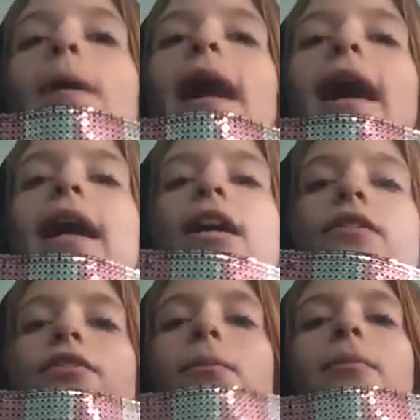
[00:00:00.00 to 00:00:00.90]

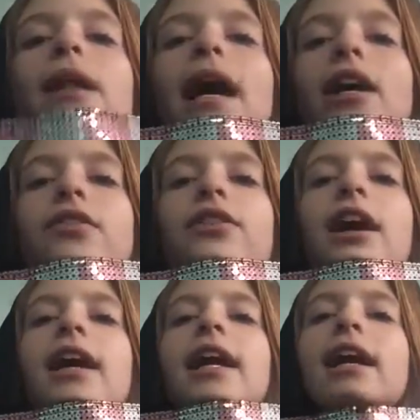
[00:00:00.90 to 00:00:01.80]
bag from Black
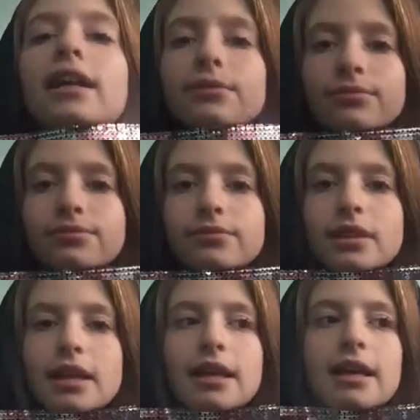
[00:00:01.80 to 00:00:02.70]
Friday,
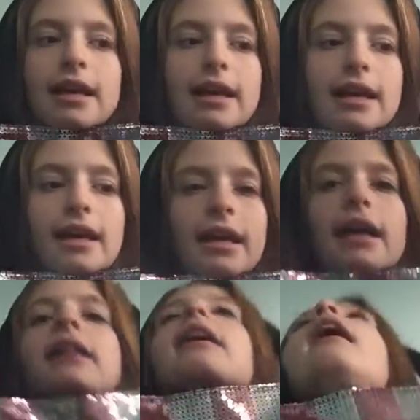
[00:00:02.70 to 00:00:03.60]

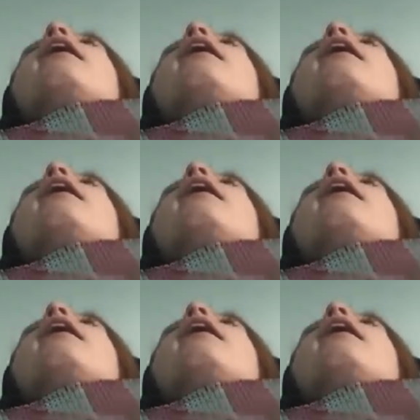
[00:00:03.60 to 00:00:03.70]
and